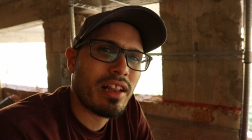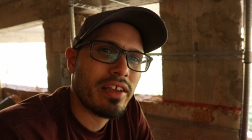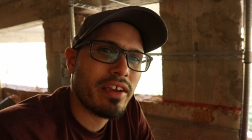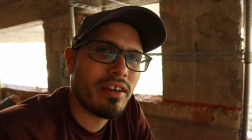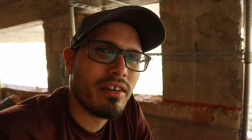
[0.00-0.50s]

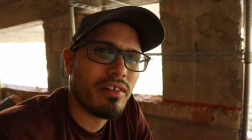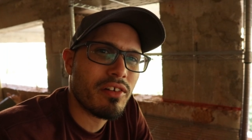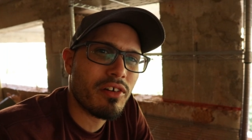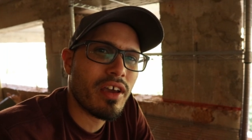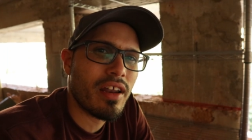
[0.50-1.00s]
clear
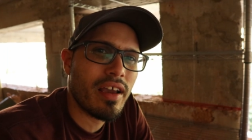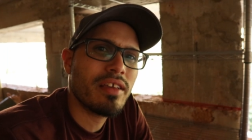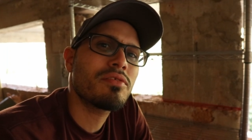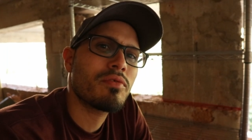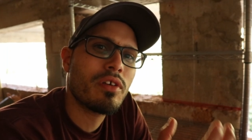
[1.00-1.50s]
and
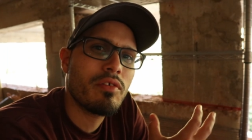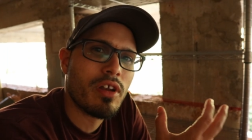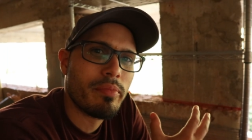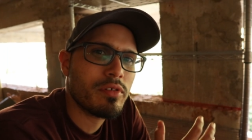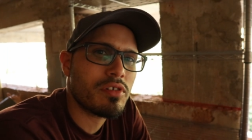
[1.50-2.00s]
organized, we're
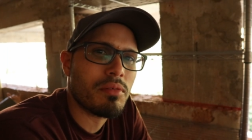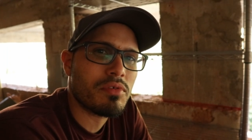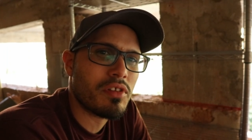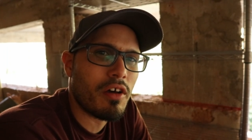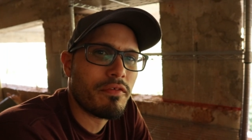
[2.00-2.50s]
gonna put some
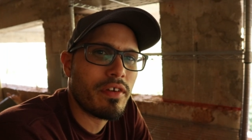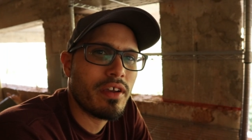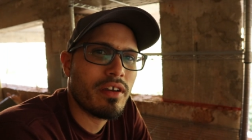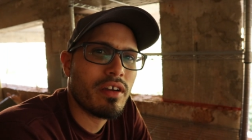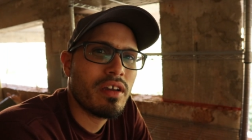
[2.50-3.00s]
stuff
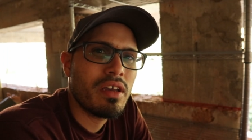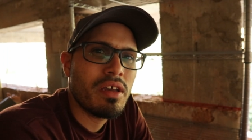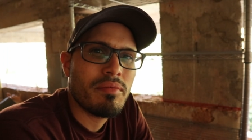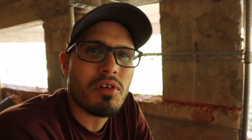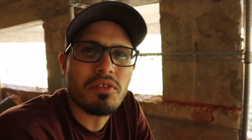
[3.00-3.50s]
here.
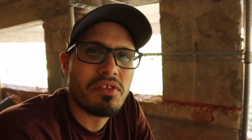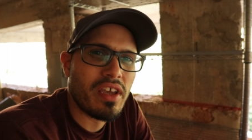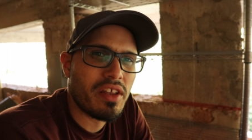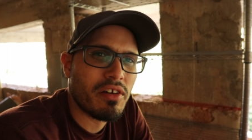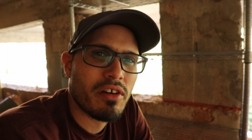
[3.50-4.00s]

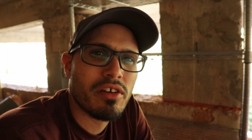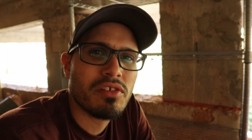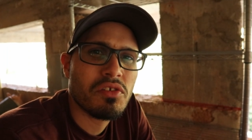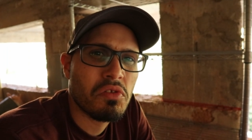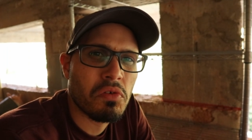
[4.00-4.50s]

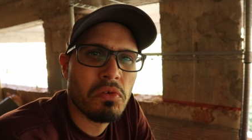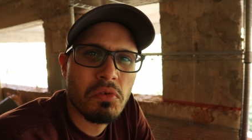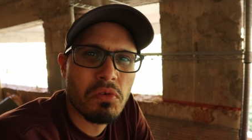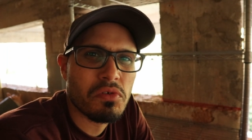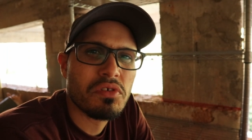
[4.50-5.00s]
Containers,
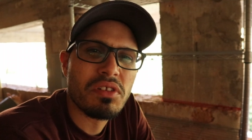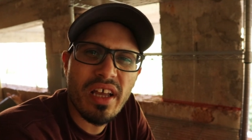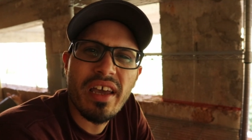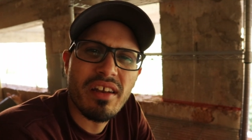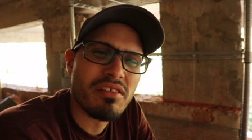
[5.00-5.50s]
tools, and
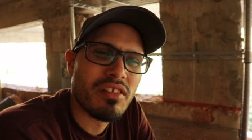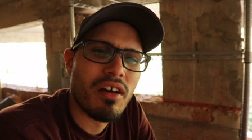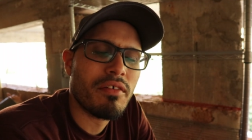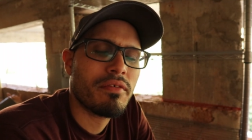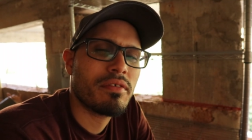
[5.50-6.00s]
that kind of
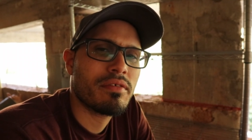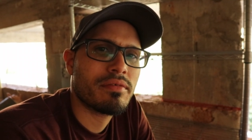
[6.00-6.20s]
stuff.